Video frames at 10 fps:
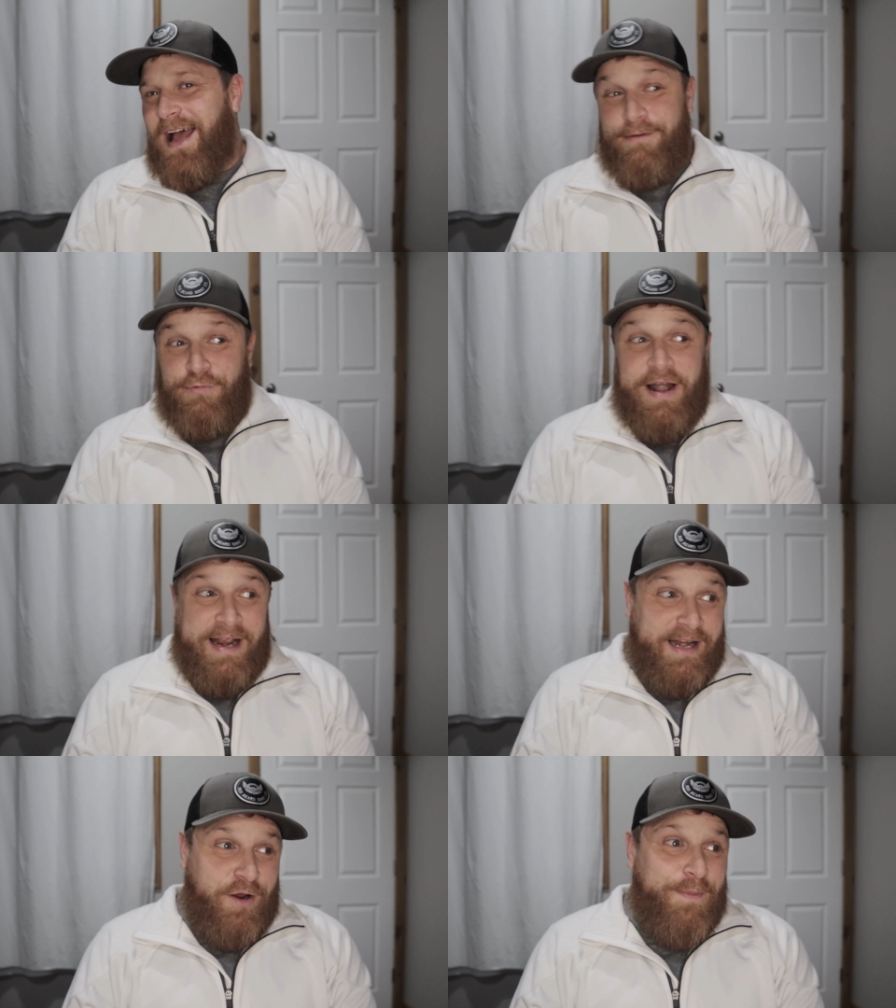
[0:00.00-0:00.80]
I, we're
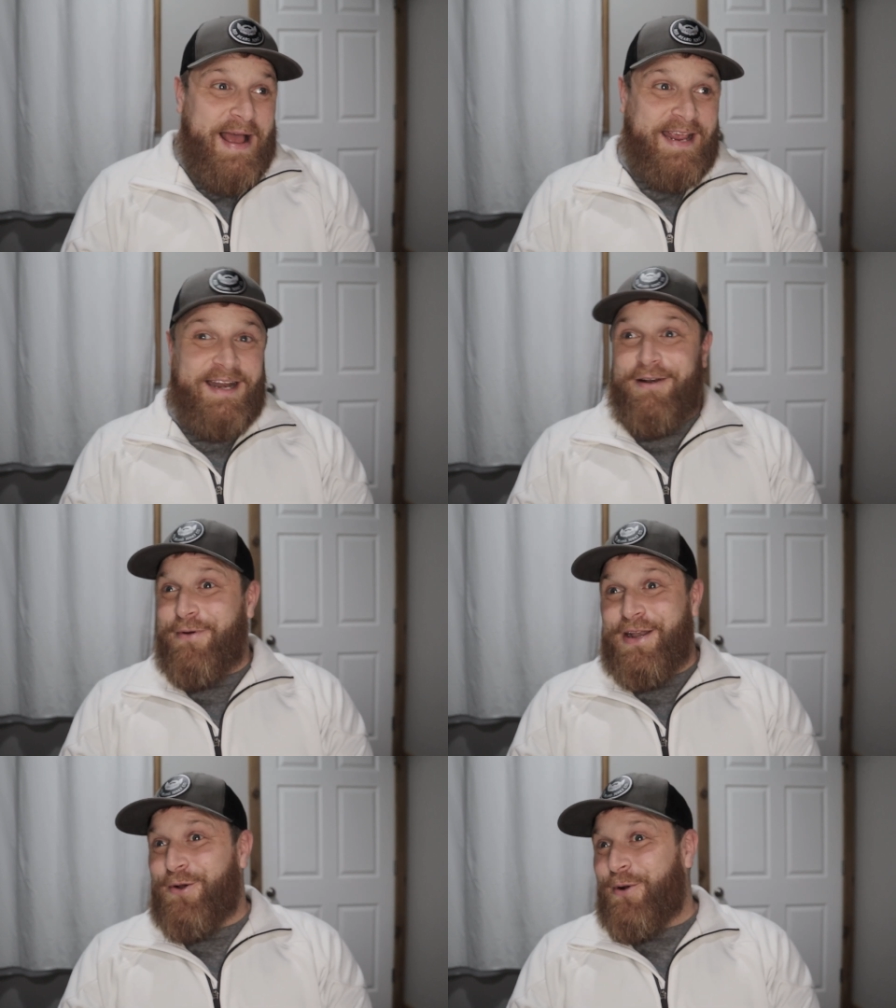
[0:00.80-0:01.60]
not going to go back in and
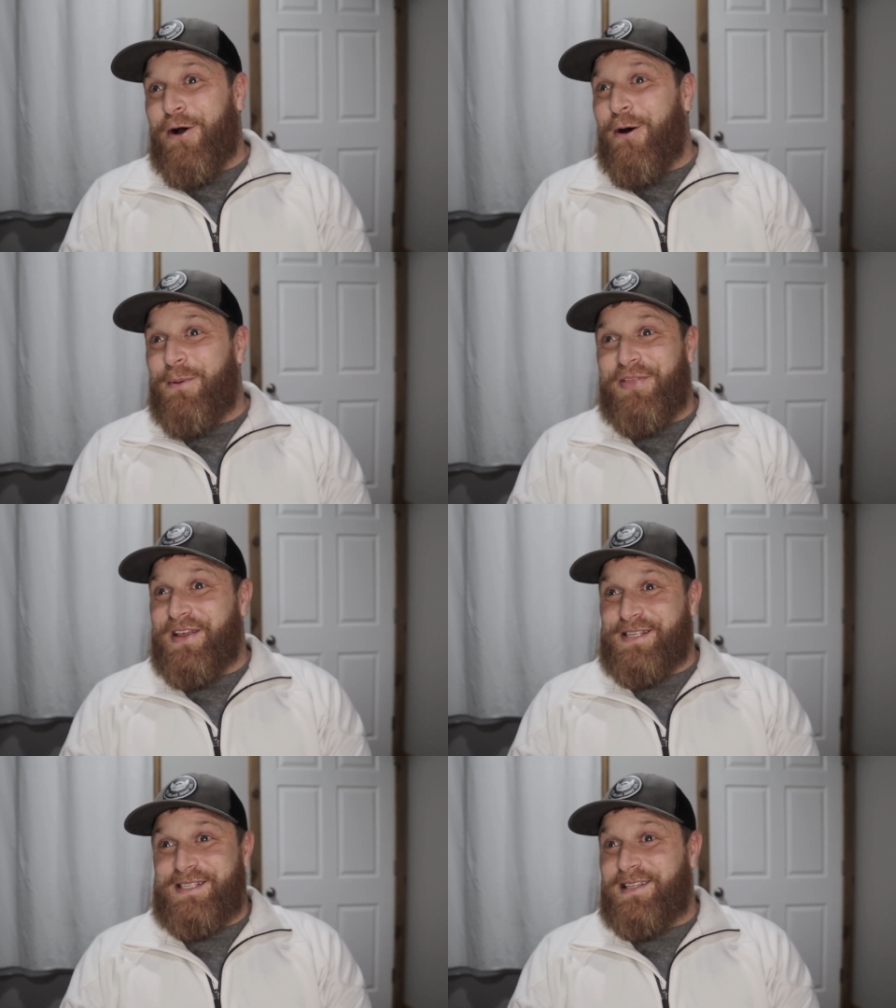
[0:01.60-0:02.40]
redo it all, but
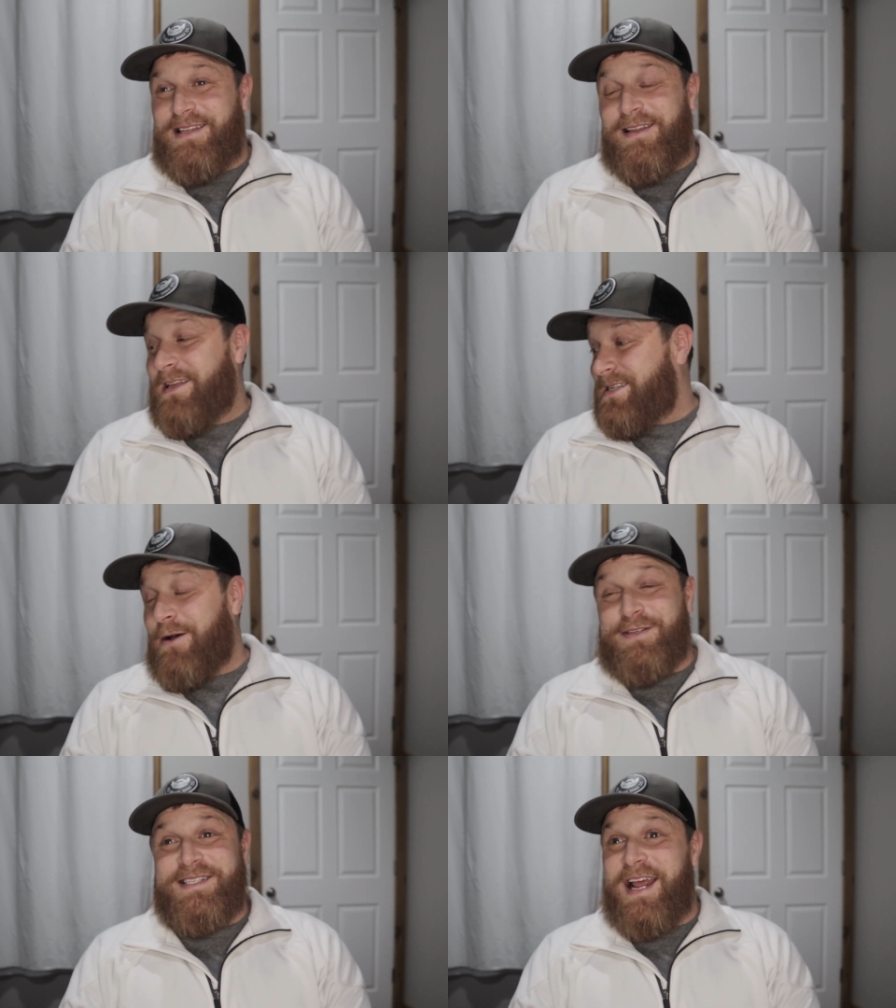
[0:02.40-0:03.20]
this is
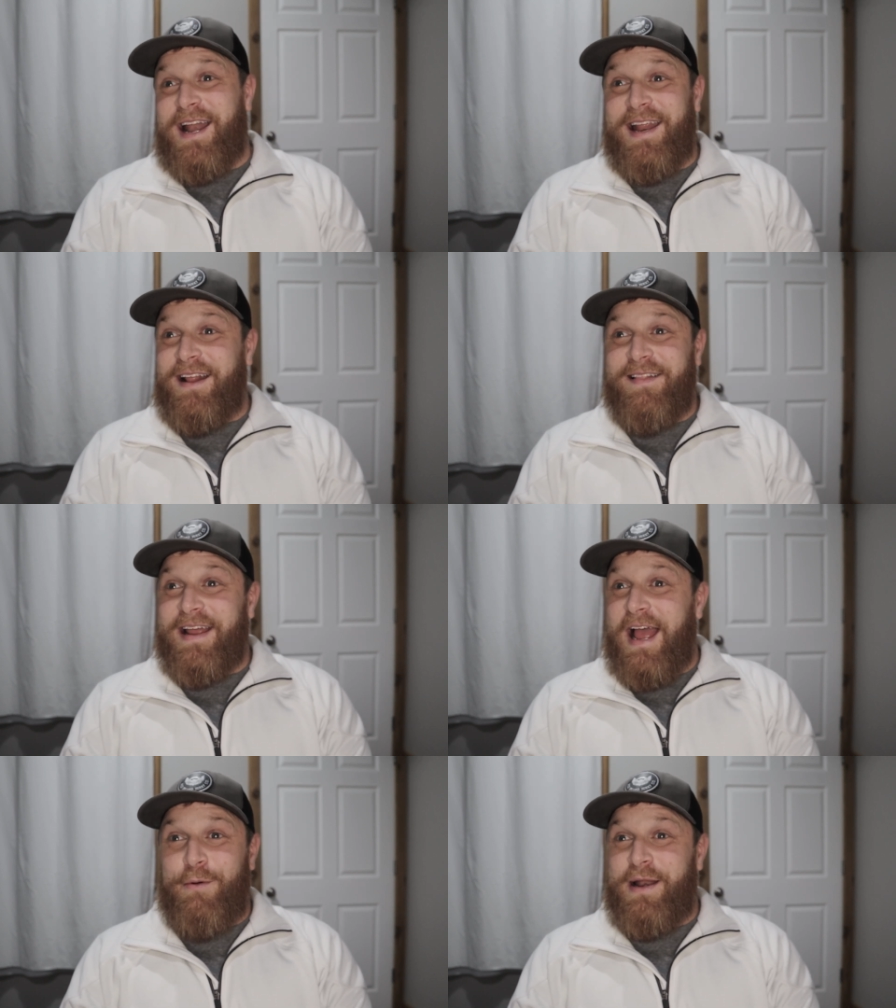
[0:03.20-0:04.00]
outstanding.
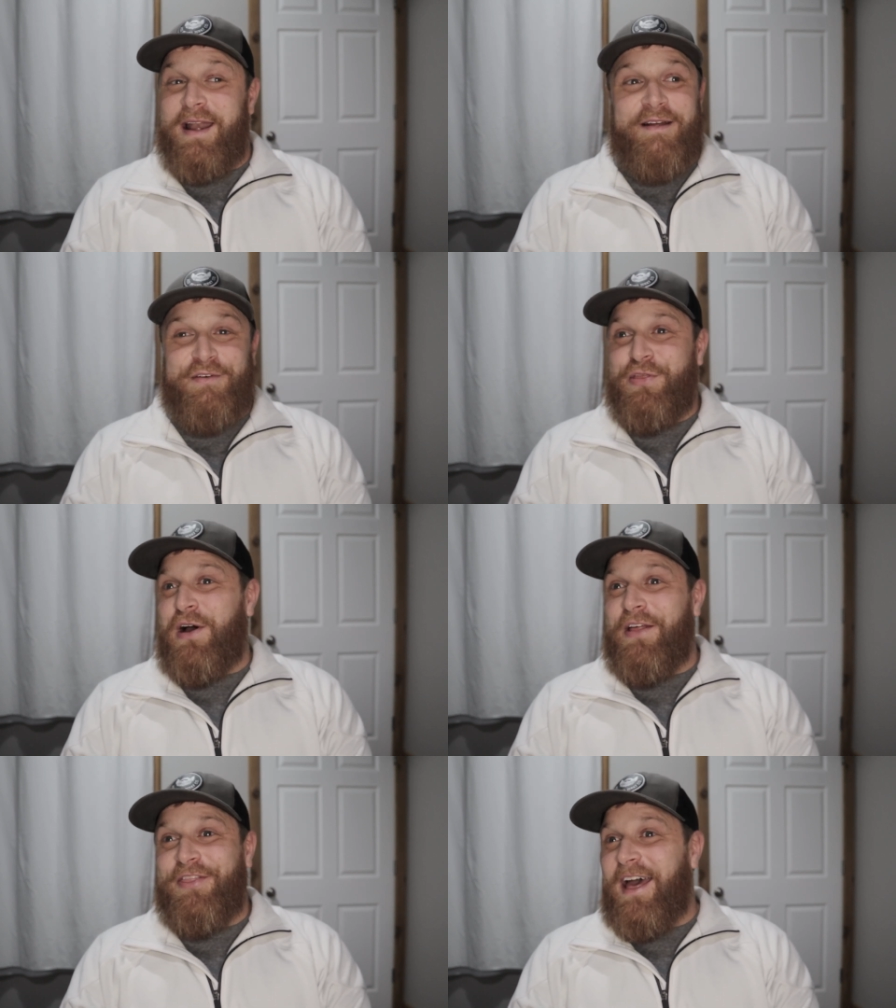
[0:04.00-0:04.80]
Like I would have never thought